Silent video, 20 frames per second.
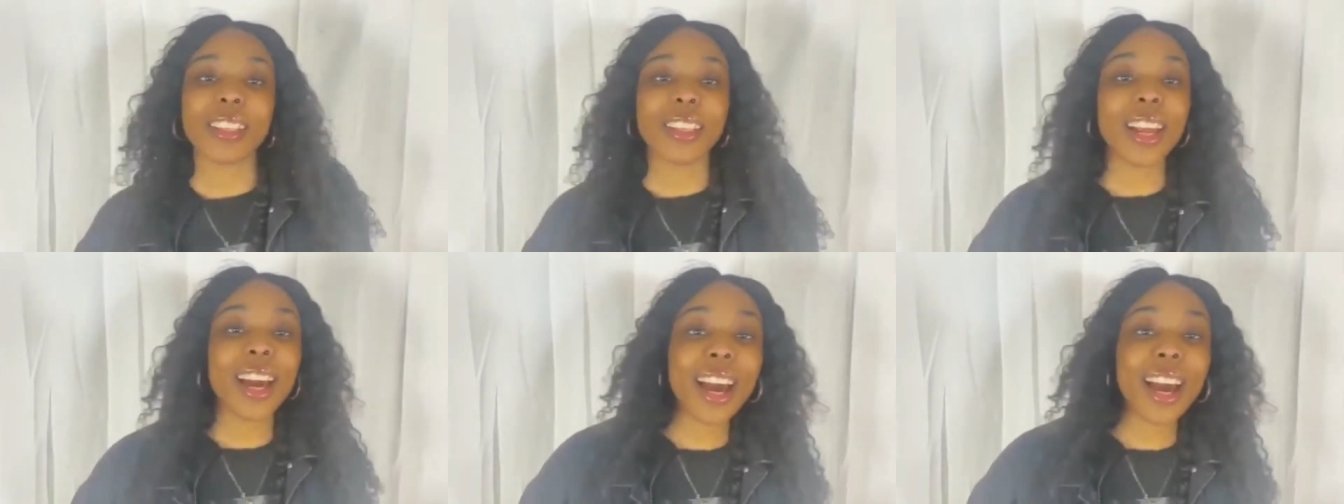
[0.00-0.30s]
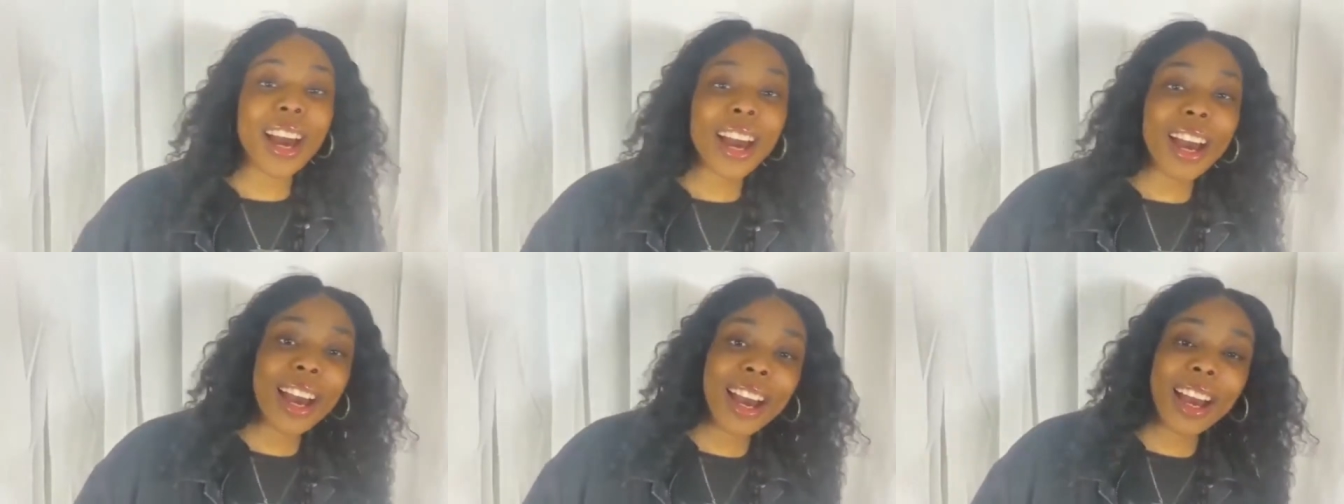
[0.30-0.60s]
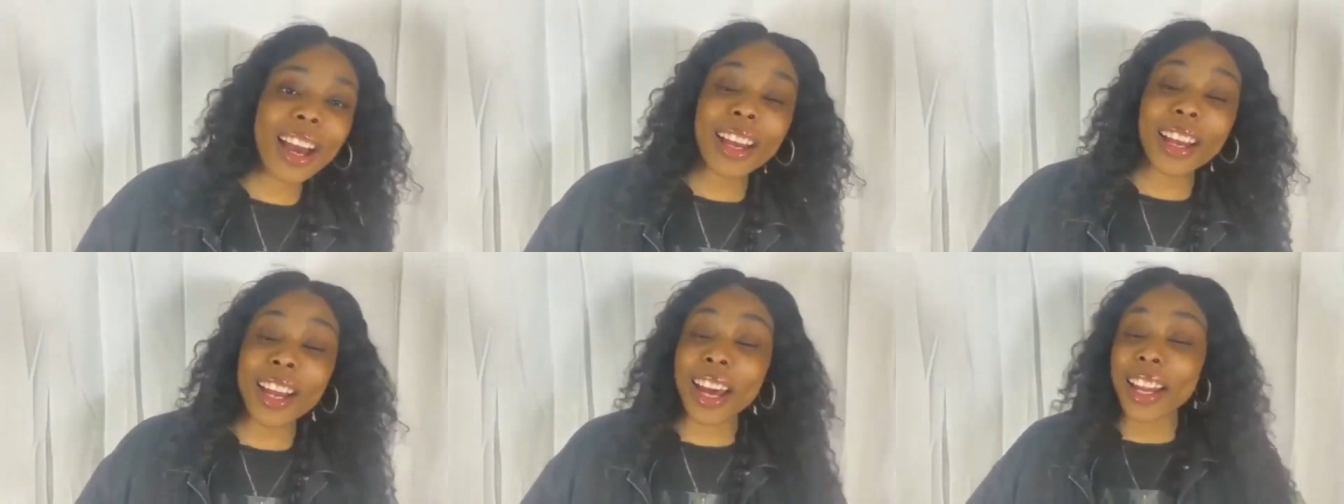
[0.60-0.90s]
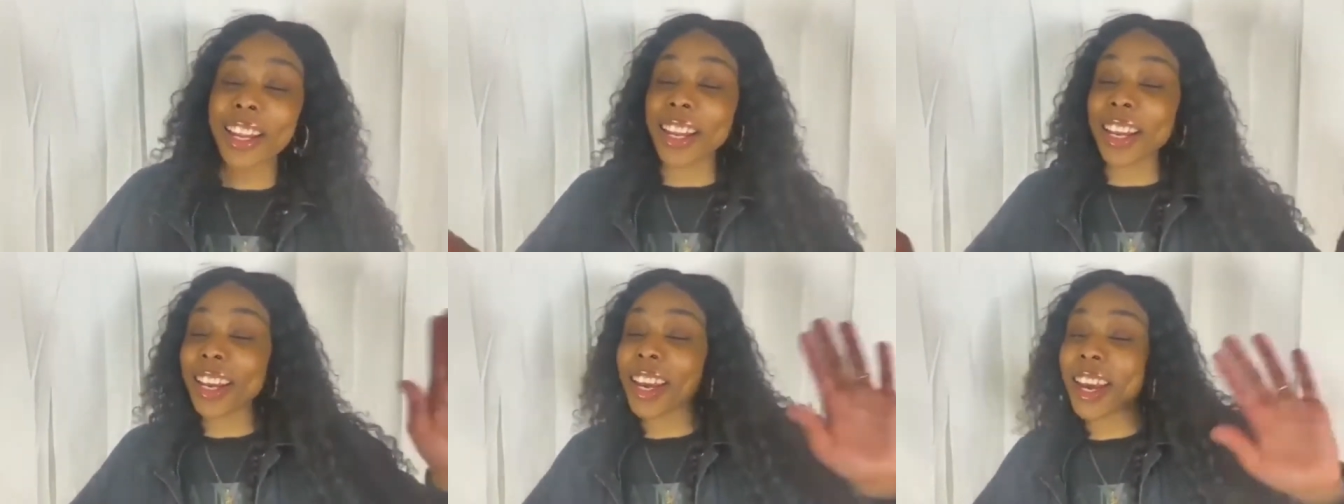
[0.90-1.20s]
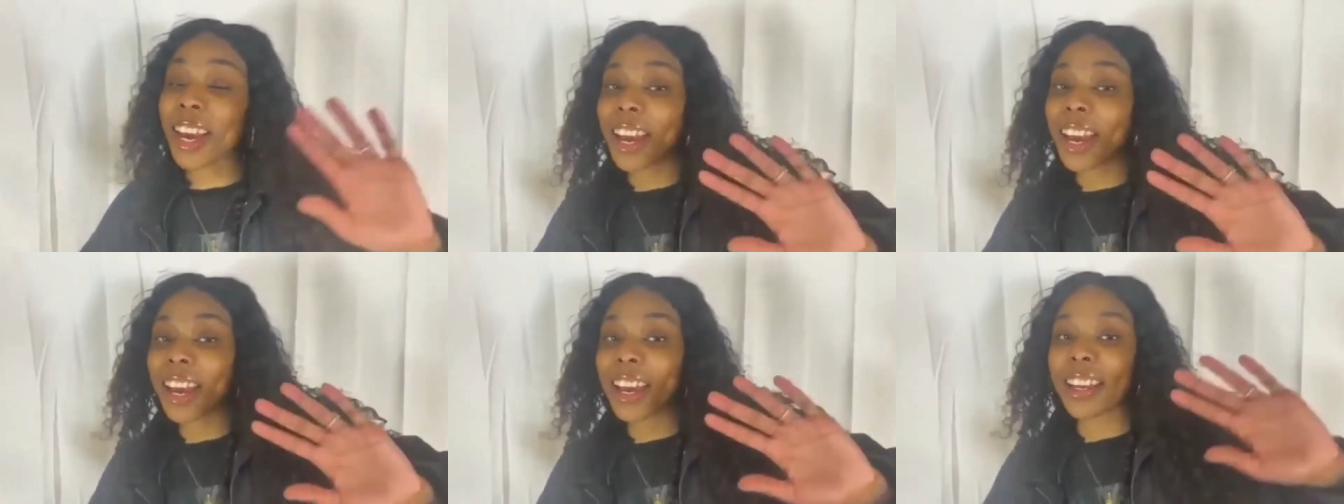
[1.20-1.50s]
There's light
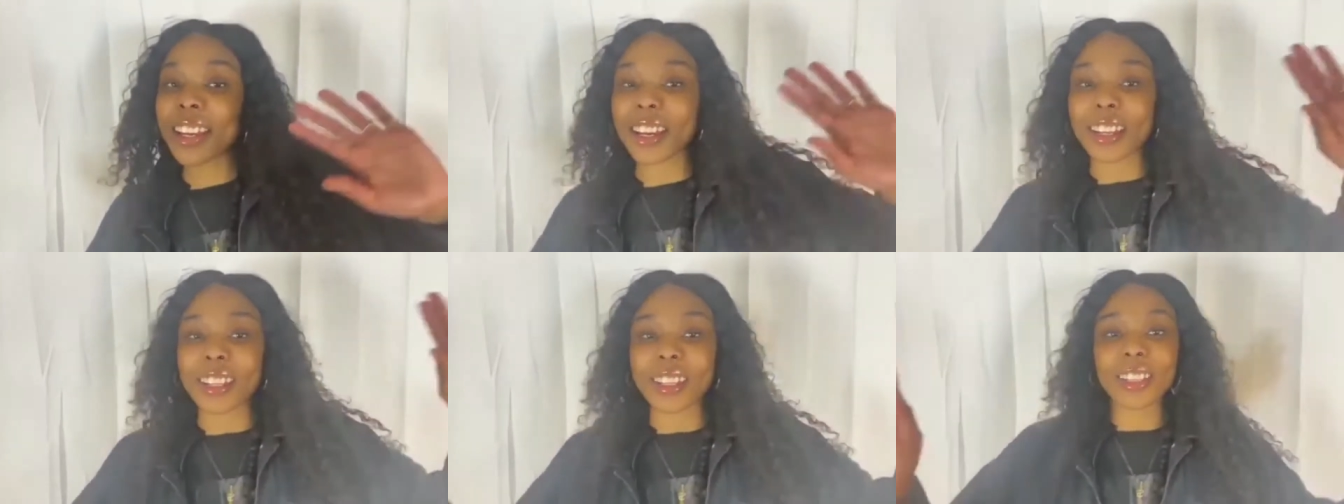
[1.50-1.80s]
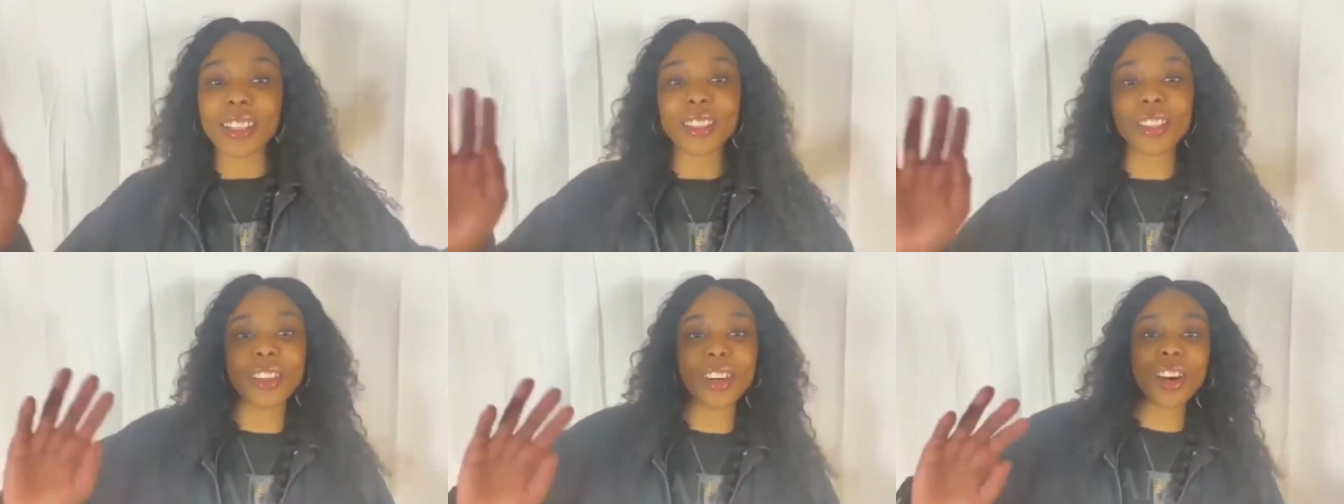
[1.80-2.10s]
at the end of